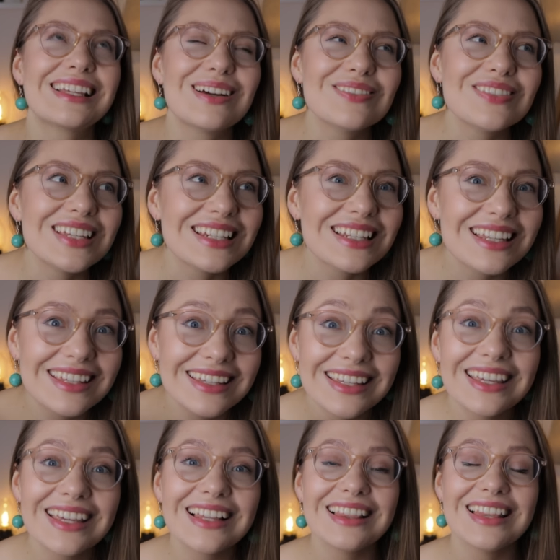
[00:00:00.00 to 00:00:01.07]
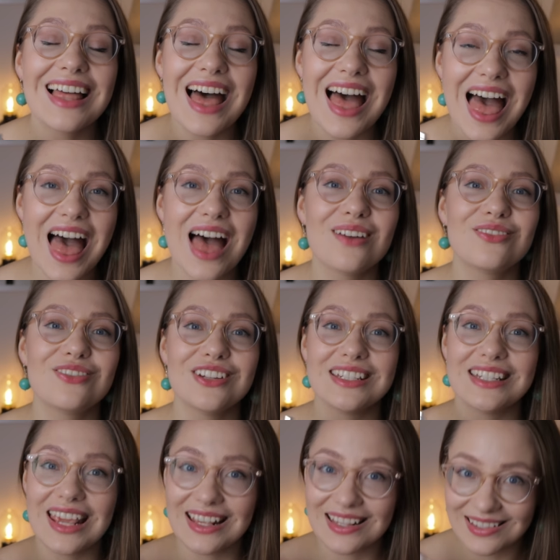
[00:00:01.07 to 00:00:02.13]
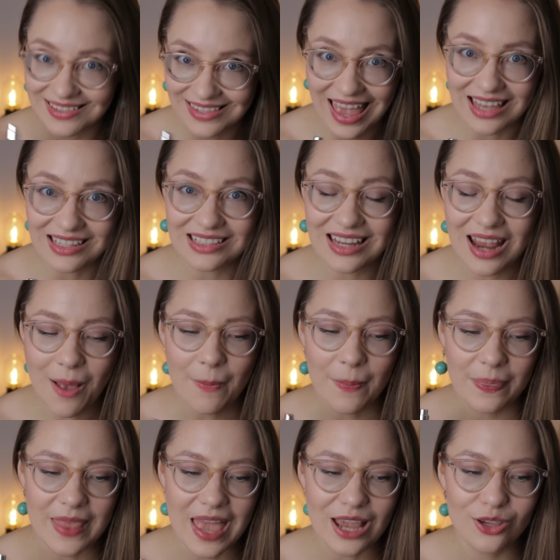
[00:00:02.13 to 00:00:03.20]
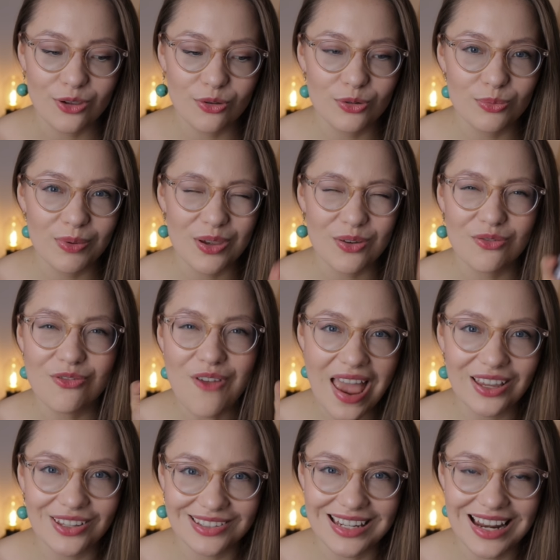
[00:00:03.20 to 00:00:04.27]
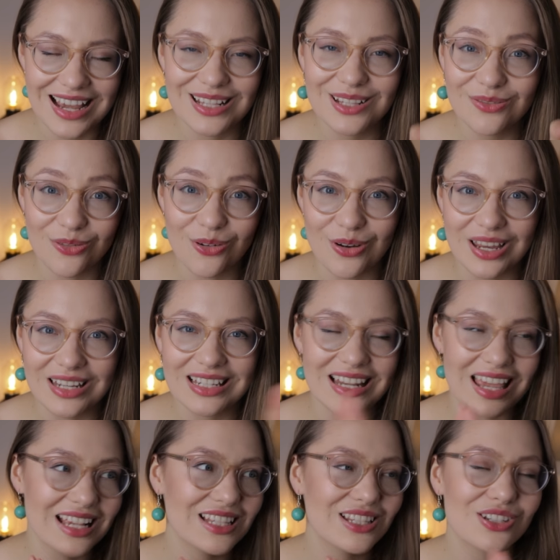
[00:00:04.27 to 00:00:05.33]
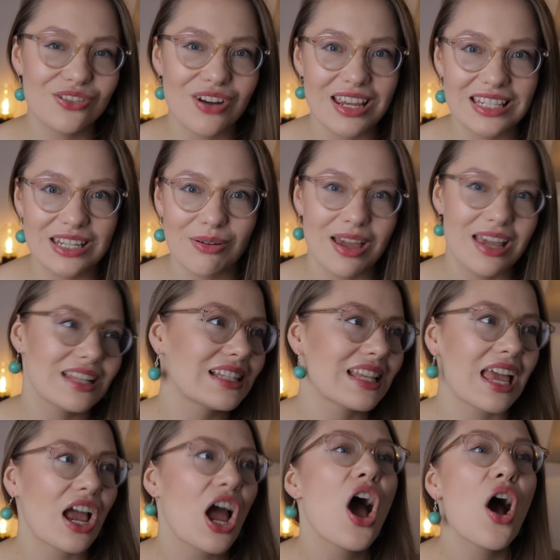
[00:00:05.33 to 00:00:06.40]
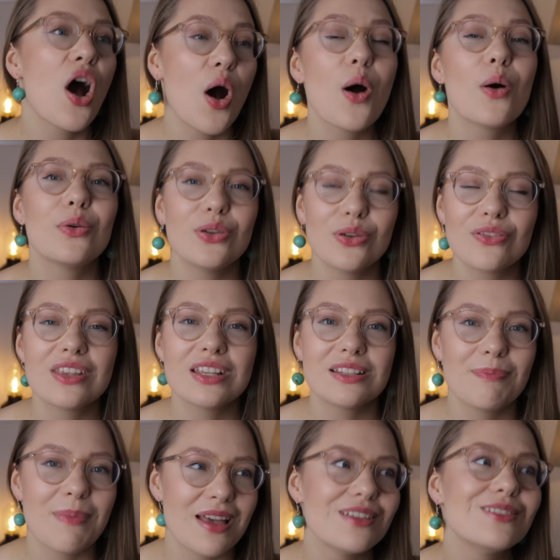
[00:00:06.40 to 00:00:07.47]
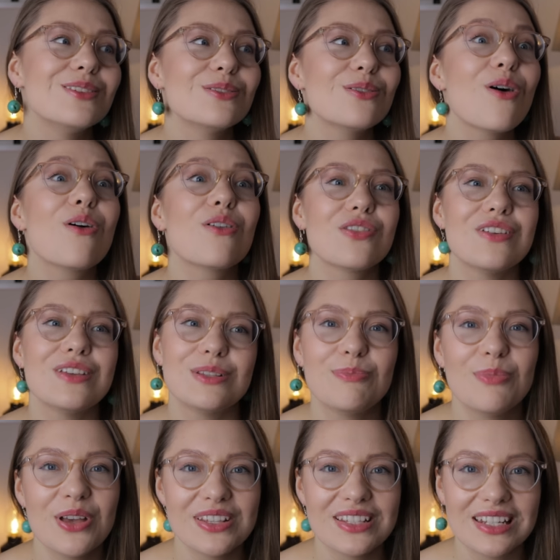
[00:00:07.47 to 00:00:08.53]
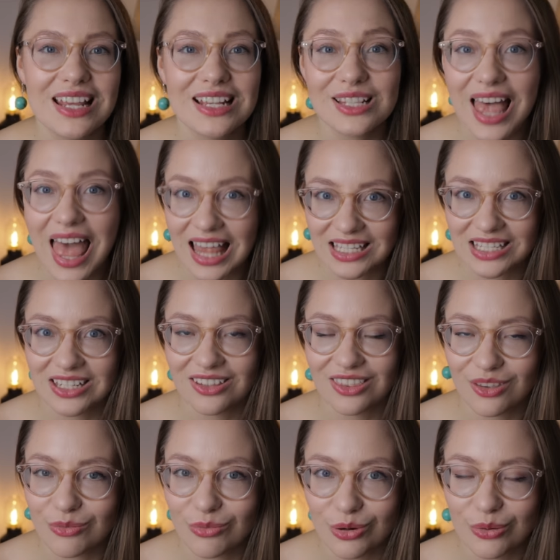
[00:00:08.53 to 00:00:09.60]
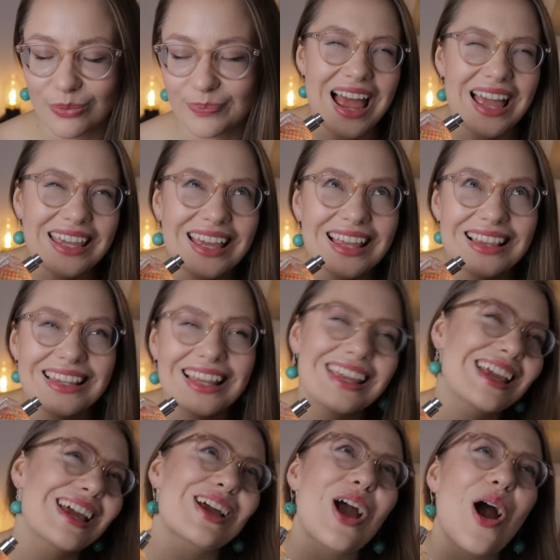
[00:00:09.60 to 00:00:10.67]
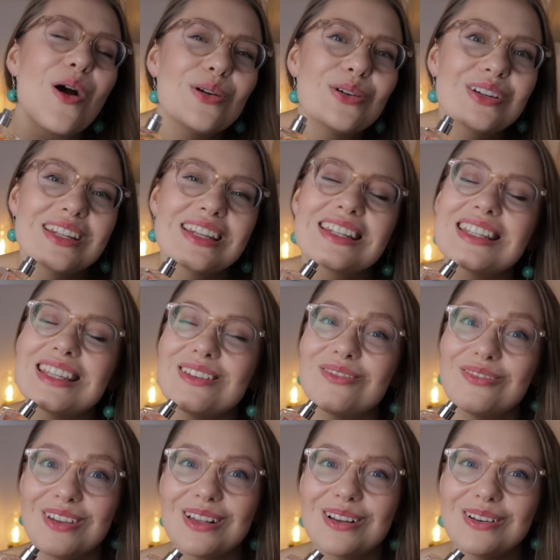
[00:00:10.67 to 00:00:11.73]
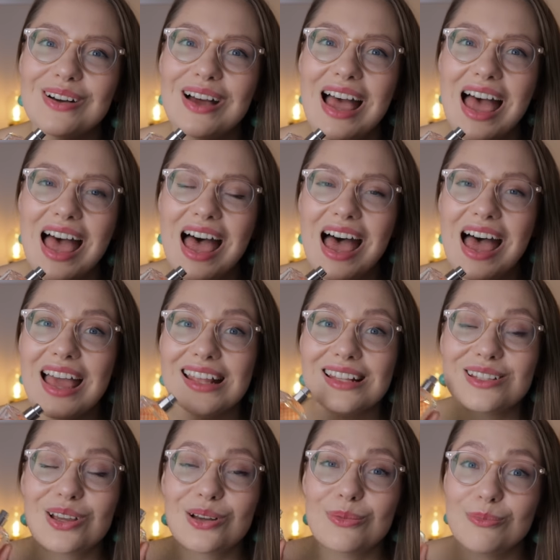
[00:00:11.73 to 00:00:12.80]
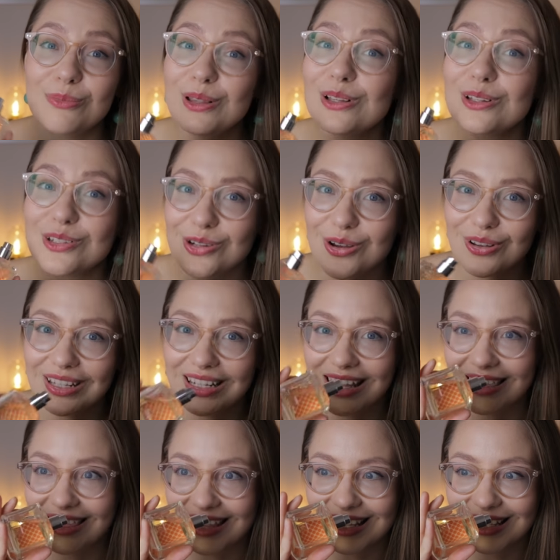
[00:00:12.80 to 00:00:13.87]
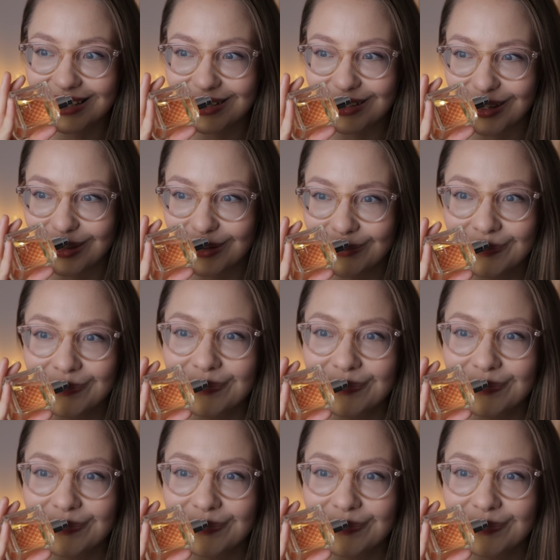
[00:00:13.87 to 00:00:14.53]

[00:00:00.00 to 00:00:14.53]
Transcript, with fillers: I mean, killer everyday scent that you'd be recognized for it like straight away it's like oh you're this person oh this person has entered the room i get like a coconutty feel uh, it's got milk chocolate in this too